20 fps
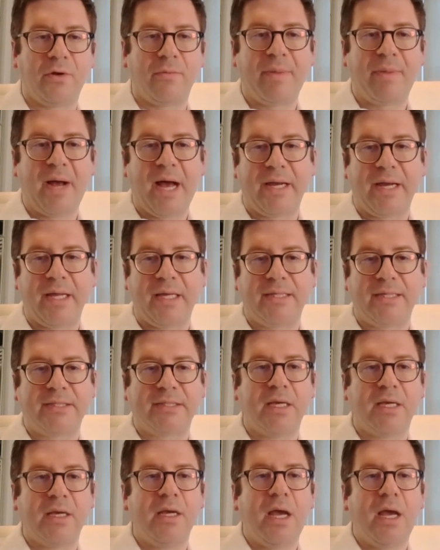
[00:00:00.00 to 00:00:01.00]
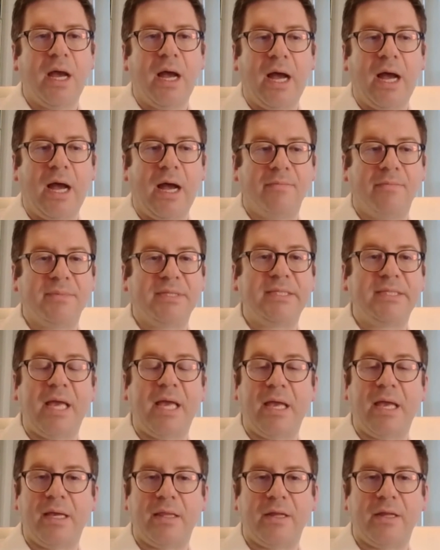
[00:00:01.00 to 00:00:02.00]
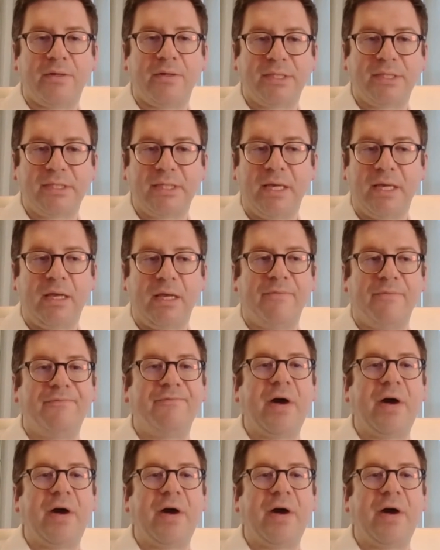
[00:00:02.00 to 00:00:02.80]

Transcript: their bodies, um, staying in their seat,